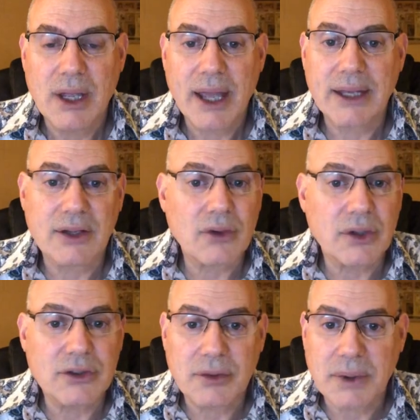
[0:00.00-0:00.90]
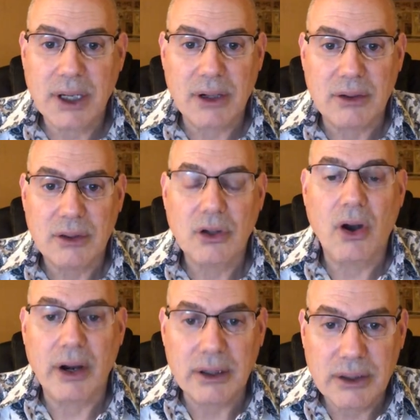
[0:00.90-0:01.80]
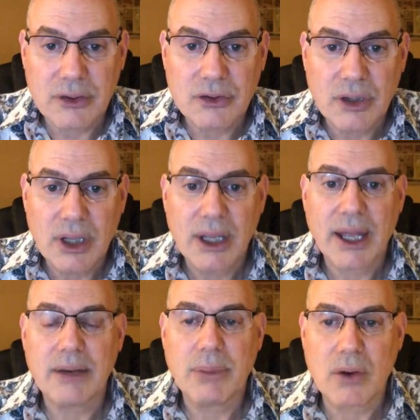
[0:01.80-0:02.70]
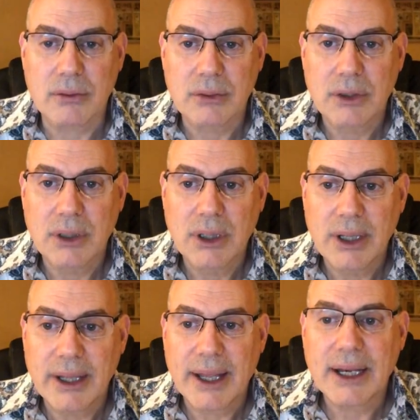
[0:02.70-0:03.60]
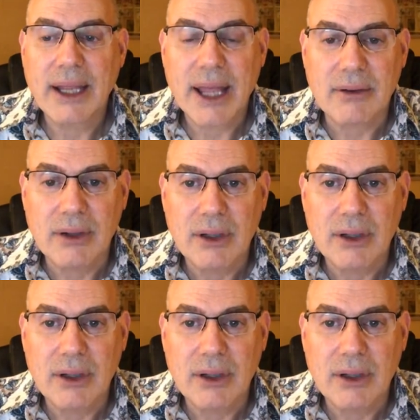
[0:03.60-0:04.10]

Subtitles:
And there's only 2 in here, cartilage and bone. And again,